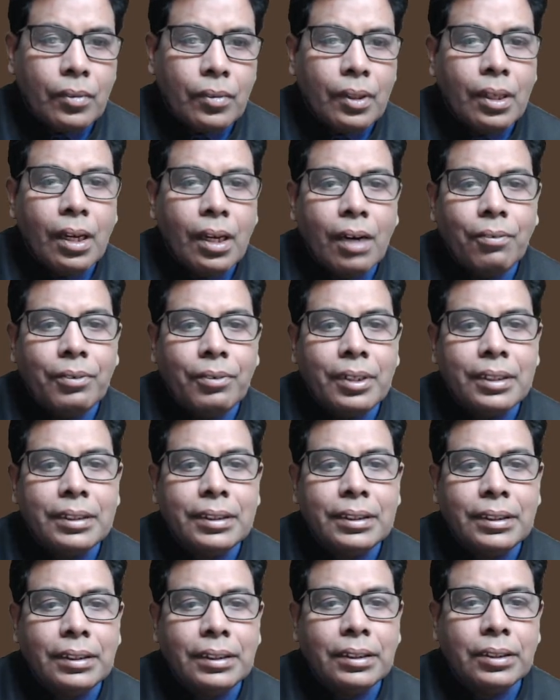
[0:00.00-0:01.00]
after
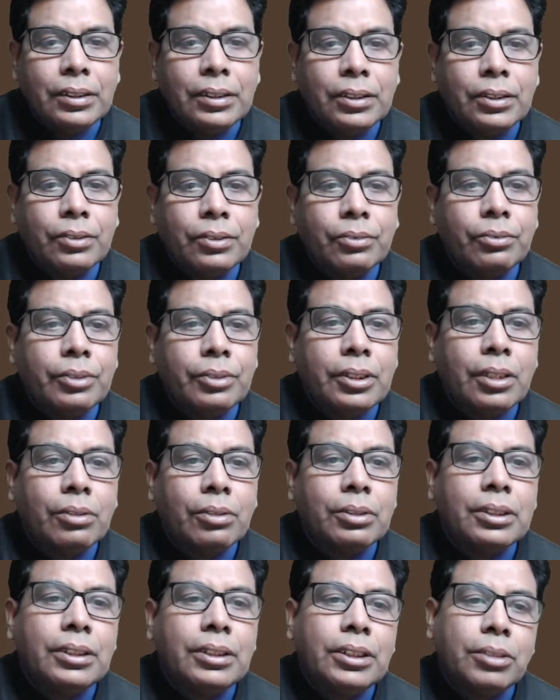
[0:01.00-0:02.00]
this, we have the
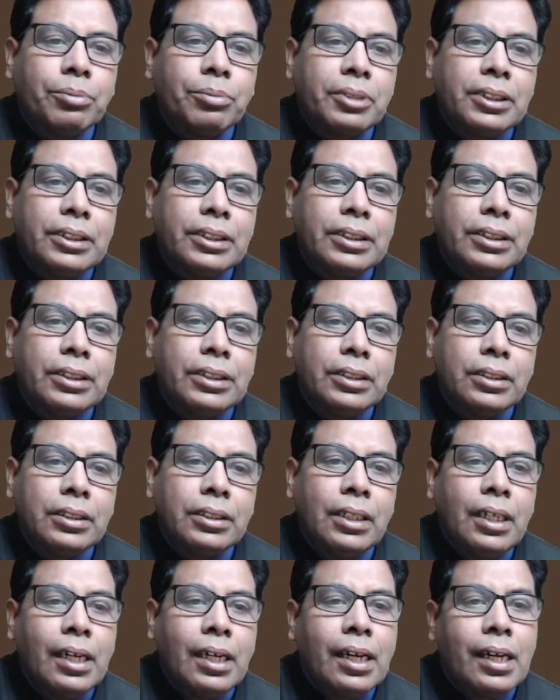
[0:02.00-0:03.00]
jump condition
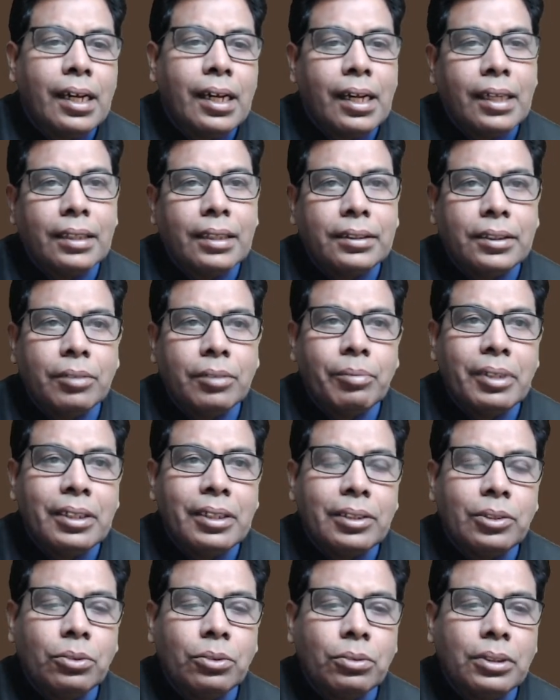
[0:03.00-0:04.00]
similar
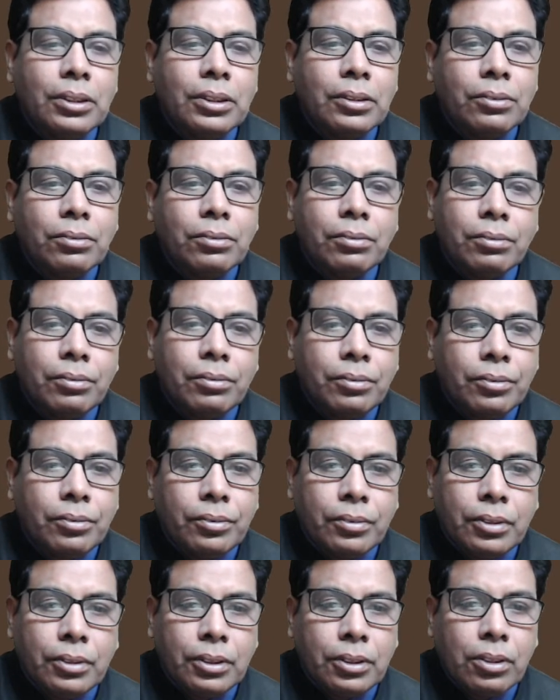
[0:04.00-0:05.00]
to the
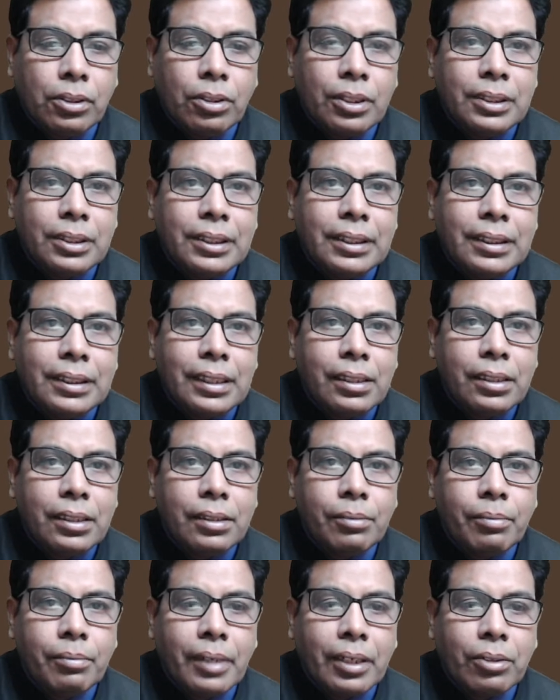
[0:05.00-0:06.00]
horizontal
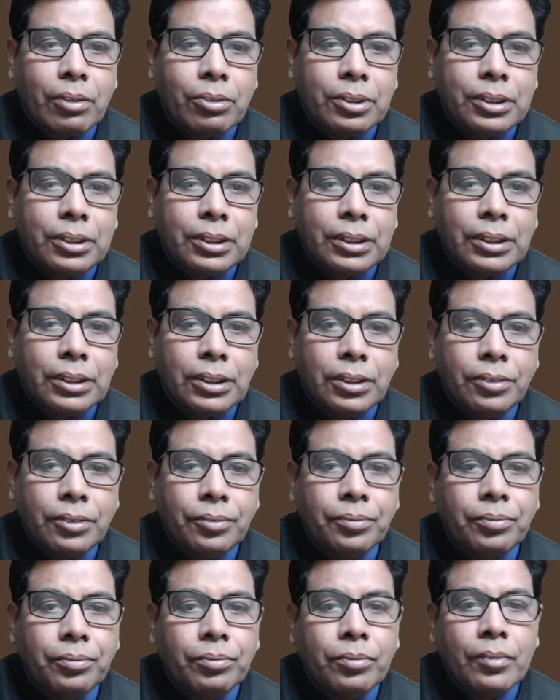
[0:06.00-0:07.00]
macro instruction,
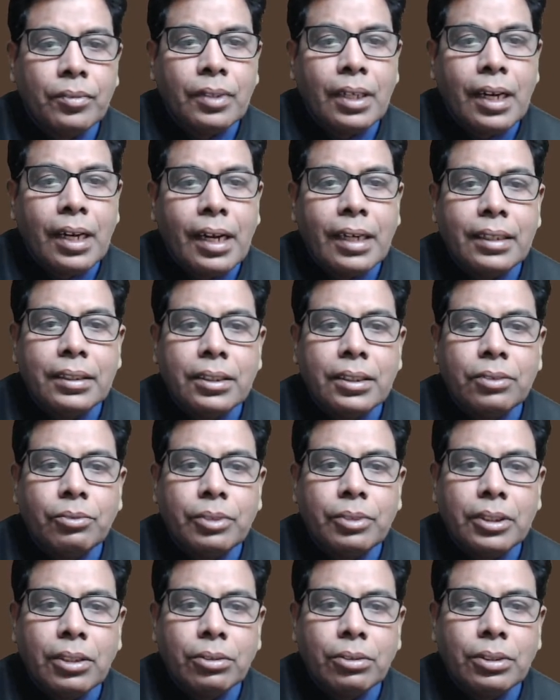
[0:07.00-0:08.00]
and then we
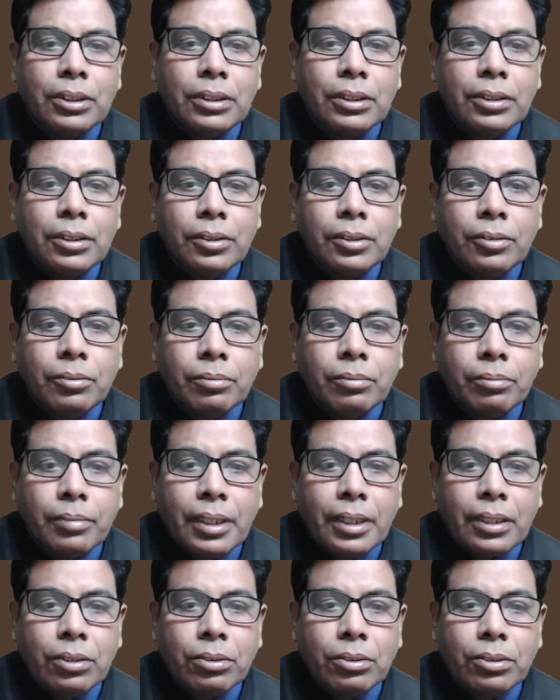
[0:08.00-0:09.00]
have the
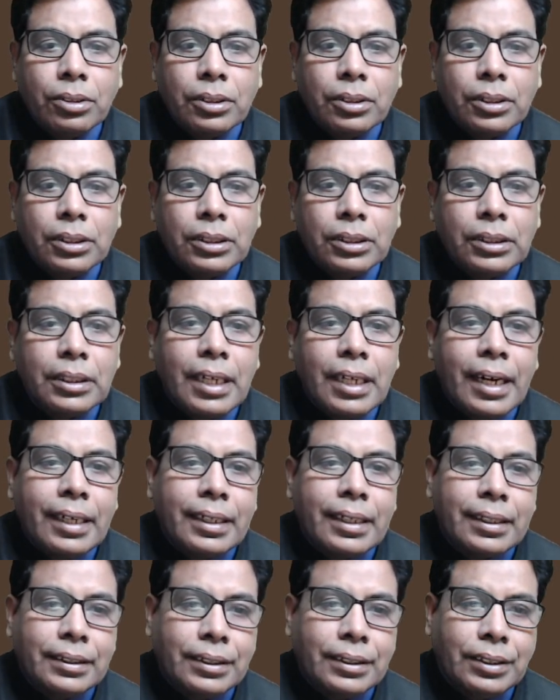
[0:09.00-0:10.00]
macro instruction
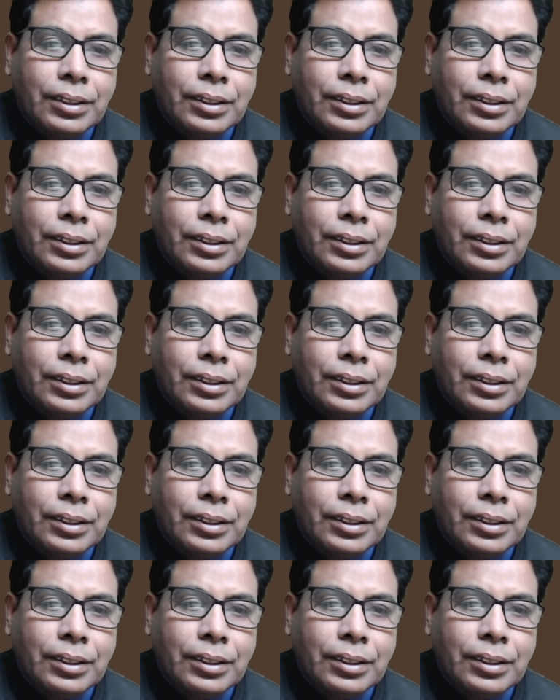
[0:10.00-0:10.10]
address.